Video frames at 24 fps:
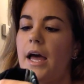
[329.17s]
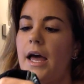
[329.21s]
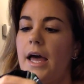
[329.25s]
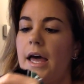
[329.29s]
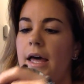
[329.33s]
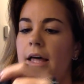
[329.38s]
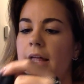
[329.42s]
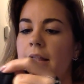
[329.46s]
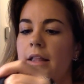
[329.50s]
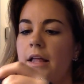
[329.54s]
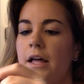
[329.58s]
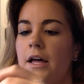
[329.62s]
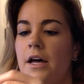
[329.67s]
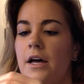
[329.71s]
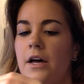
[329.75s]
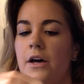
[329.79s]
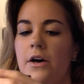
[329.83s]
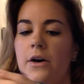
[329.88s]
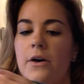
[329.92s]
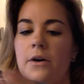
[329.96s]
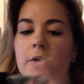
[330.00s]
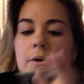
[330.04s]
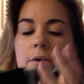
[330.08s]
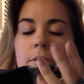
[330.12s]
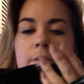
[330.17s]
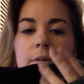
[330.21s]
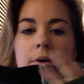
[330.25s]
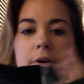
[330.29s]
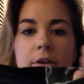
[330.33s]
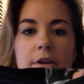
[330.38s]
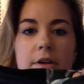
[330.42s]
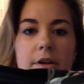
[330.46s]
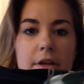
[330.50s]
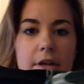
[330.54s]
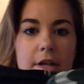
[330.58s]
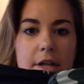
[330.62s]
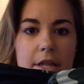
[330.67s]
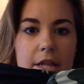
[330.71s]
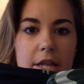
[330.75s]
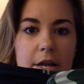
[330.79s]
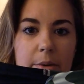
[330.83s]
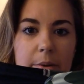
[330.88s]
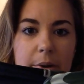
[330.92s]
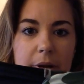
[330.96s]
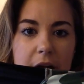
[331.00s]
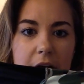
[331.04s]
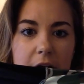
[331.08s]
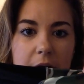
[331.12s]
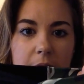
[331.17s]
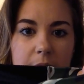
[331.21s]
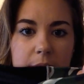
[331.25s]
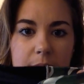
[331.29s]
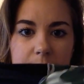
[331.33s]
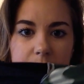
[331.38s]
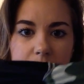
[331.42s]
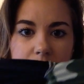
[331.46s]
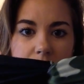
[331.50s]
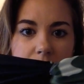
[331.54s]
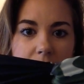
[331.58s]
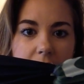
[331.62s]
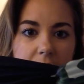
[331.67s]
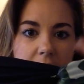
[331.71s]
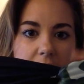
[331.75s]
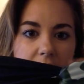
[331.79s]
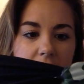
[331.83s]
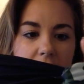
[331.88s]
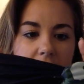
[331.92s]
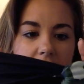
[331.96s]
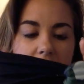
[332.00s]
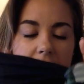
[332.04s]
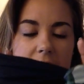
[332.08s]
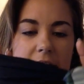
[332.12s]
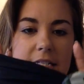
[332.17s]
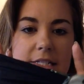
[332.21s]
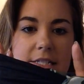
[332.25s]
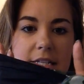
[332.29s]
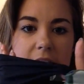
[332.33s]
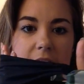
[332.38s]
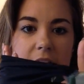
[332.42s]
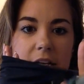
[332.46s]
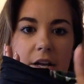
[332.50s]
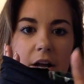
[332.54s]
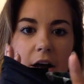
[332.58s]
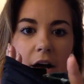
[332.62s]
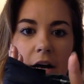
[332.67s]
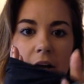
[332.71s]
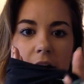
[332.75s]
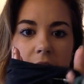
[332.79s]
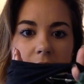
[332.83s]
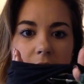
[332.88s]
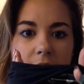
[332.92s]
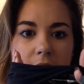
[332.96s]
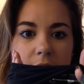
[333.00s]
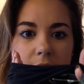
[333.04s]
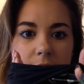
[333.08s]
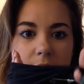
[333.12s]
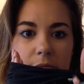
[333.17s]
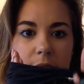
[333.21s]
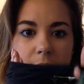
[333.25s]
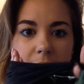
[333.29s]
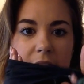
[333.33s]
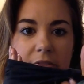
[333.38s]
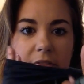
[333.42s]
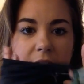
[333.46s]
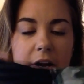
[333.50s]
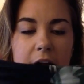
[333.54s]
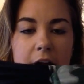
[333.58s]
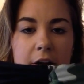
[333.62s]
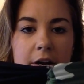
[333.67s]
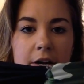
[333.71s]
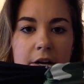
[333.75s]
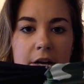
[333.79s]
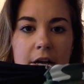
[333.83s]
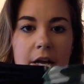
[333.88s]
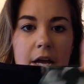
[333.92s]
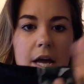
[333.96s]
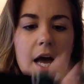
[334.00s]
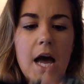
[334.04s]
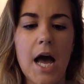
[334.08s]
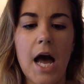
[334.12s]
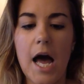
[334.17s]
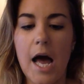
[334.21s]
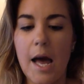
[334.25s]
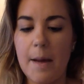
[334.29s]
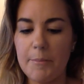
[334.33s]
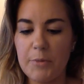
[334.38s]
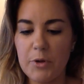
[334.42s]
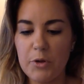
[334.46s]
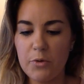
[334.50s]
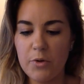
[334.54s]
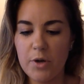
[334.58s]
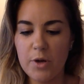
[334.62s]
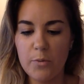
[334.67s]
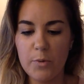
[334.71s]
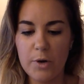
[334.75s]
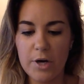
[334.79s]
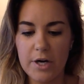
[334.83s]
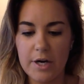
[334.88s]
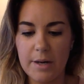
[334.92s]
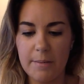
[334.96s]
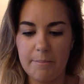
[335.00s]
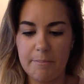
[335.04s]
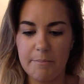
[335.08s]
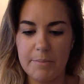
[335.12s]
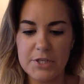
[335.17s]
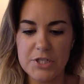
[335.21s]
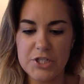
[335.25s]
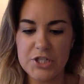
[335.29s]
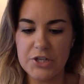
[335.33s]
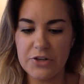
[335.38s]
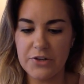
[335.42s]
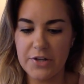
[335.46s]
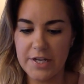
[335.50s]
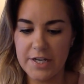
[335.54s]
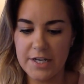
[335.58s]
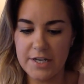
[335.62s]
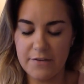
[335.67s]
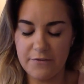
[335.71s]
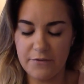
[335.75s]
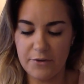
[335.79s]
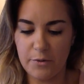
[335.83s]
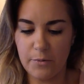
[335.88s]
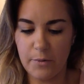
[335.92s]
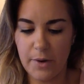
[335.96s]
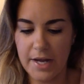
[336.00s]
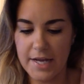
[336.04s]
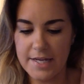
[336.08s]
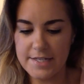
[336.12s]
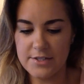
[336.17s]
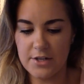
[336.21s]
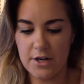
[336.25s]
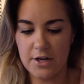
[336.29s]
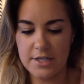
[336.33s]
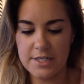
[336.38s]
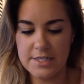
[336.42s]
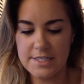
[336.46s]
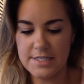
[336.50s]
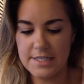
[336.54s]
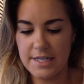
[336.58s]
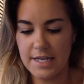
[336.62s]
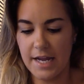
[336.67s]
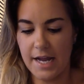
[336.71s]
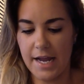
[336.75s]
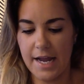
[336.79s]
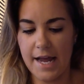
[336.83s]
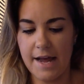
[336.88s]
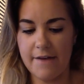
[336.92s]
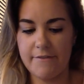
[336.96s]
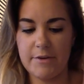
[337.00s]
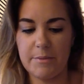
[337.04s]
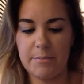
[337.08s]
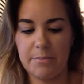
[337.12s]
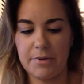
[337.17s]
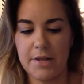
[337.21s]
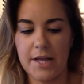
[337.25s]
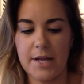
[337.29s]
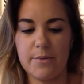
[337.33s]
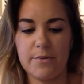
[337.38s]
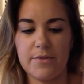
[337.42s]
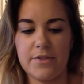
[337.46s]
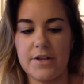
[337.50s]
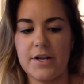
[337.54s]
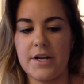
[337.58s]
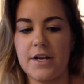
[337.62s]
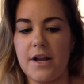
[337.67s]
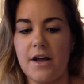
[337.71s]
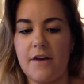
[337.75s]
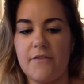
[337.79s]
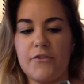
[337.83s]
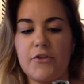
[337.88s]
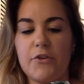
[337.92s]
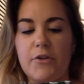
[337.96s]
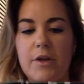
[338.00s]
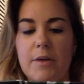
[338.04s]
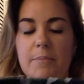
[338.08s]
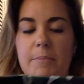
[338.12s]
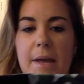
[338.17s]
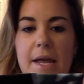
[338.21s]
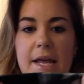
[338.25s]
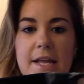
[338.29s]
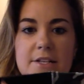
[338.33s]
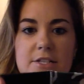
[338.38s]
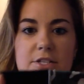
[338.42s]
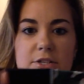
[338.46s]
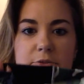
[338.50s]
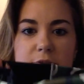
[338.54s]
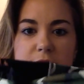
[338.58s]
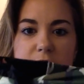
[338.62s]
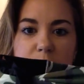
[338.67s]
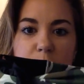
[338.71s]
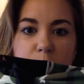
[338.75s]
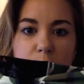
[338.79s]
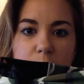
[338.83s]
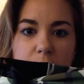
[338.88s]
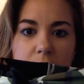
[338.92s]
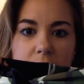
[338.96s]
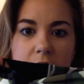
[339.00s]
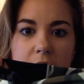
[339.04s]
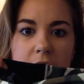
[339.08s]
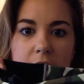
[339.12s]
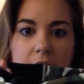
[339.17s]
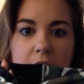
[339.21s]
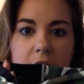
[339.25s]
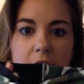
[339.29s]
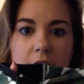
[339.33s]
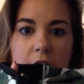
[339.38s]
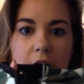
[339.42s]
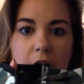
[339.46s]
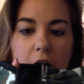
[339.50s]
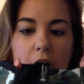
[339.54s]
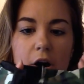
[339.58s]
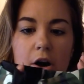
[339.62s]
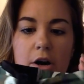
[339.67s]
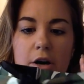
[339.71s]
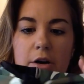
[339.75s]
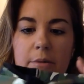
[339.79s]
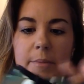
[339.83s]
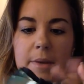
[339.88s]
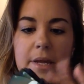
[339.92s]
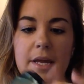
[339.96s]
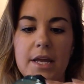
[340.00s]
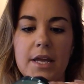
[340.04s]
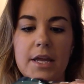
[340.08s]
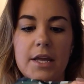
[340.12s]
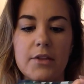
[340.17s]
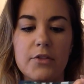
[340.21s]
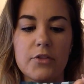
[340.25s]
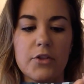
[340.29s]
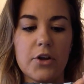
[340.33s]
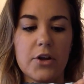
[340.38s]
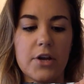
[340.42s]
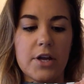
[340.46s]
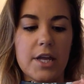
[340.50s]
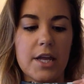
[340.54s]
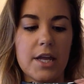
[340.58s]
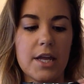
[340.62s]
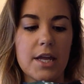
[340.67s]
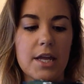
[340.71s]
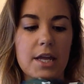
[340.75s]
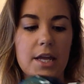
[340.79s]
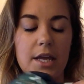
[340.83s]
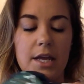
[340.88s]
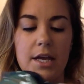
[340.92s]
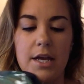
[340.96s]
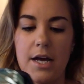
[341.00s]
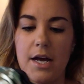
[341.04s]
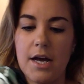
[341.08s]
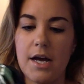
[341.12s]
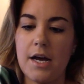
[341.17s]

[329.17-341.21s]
Hello. There we go. You can kind of see the knot right there. You can wear it a bajillion different ways. Honestly, I haven't played with it enough. You can make it so it's more army looking.